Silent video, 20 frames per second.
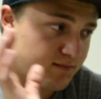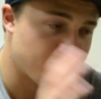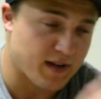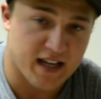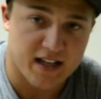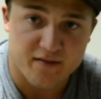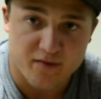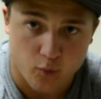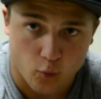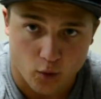
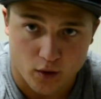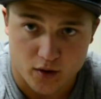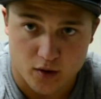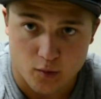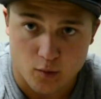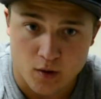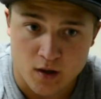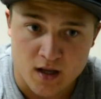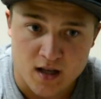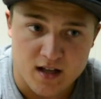made for
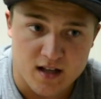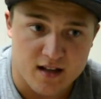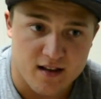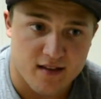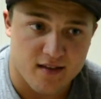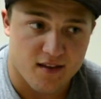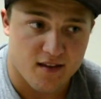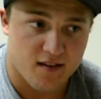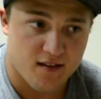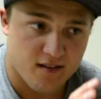you.
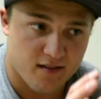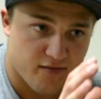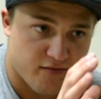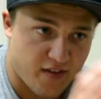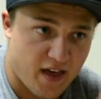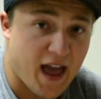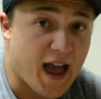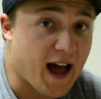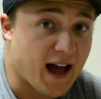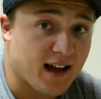
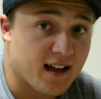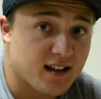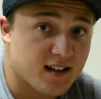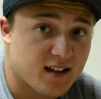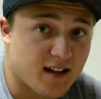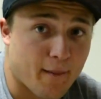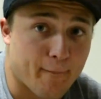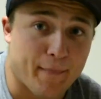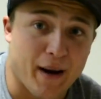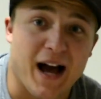That,
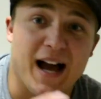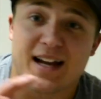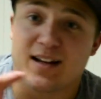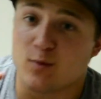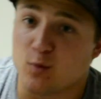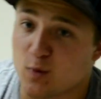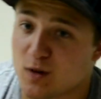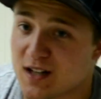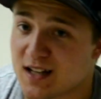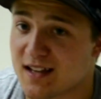
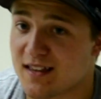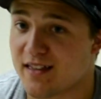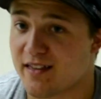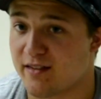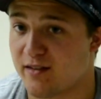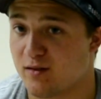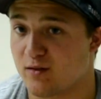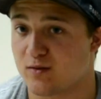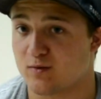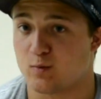combined
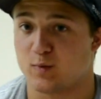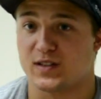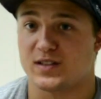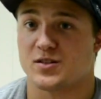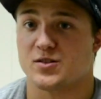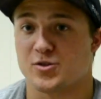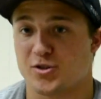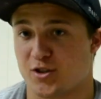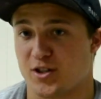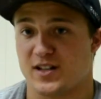with the
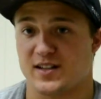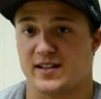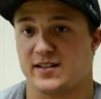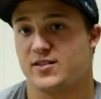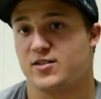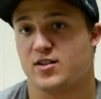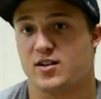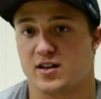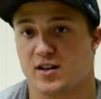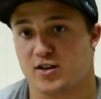wizardry that
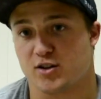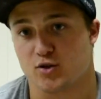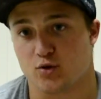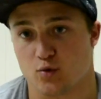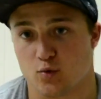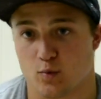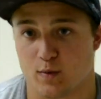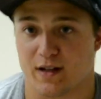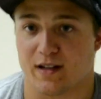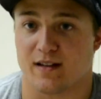they're going to
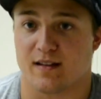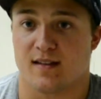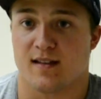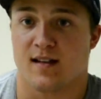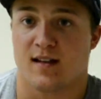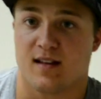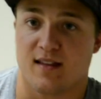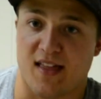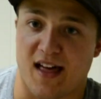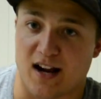do with
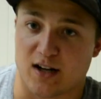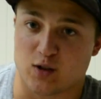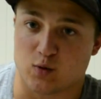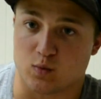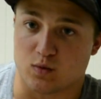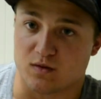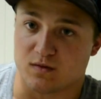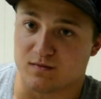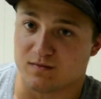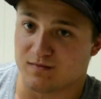the
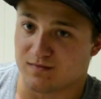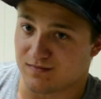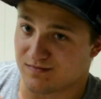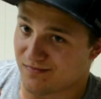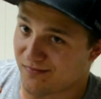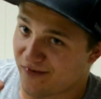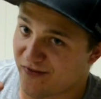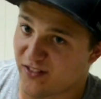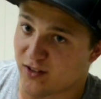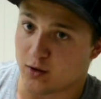actual
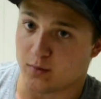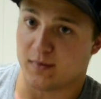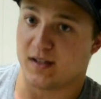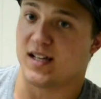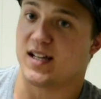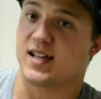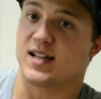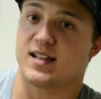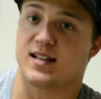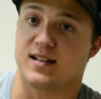
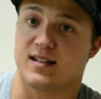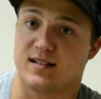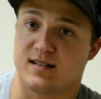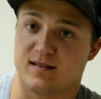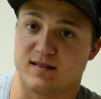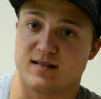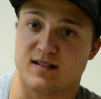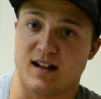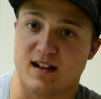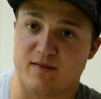filming
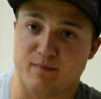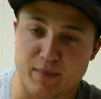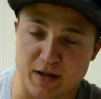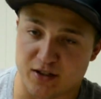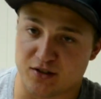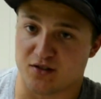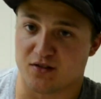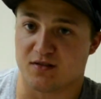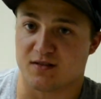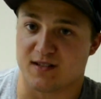and
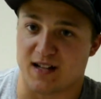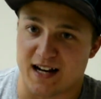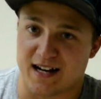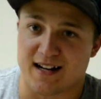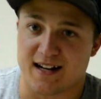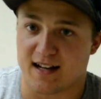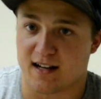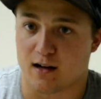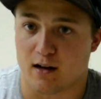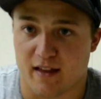pictures and
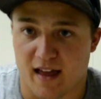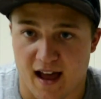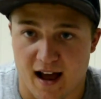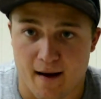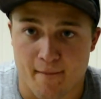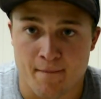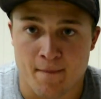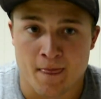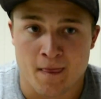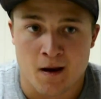editing and all
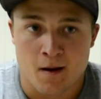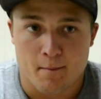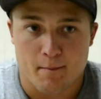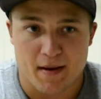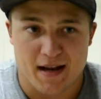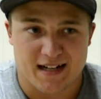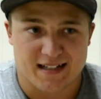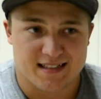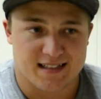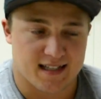that,
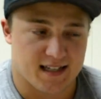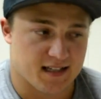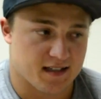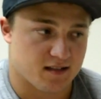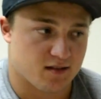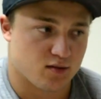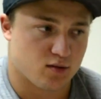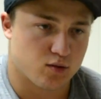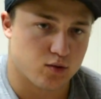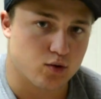makes it
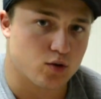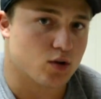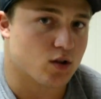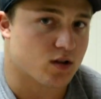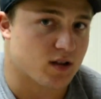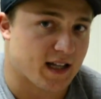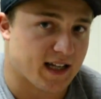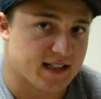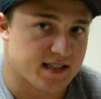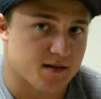
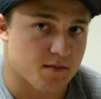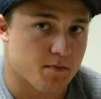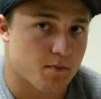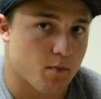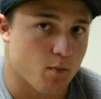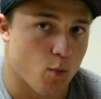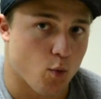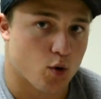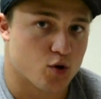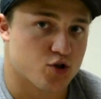look like it's a
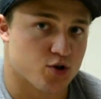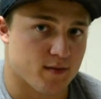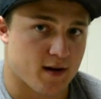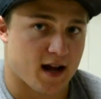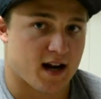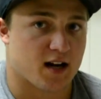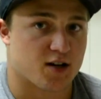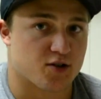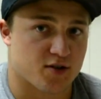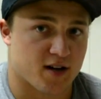more
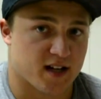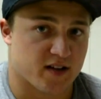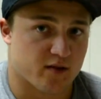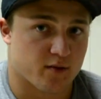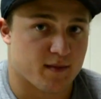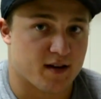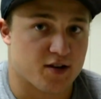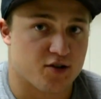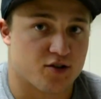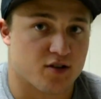dramatic
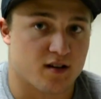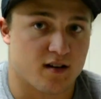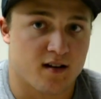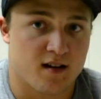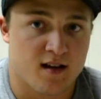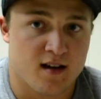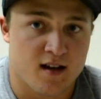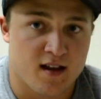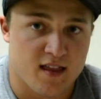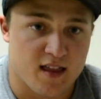transformation
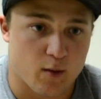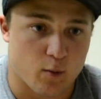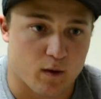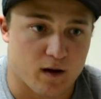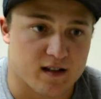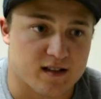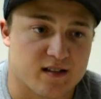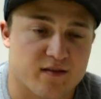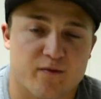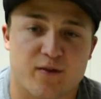than what
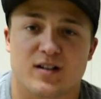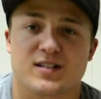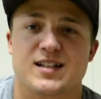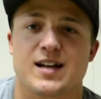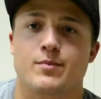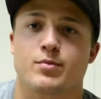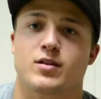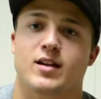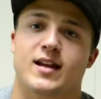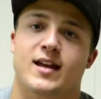it is. For
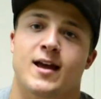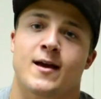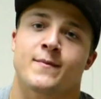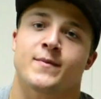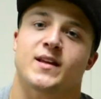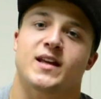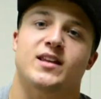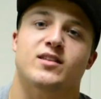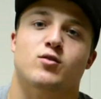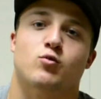example, like
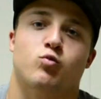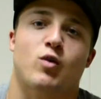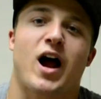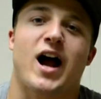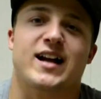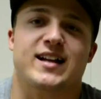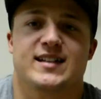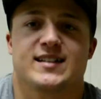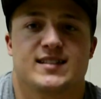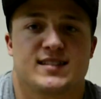in the
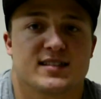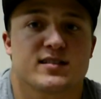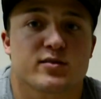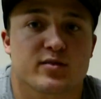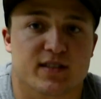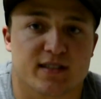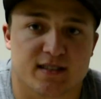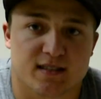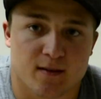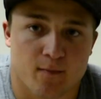Rocky
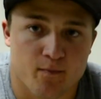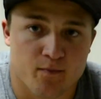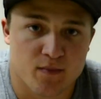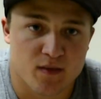series,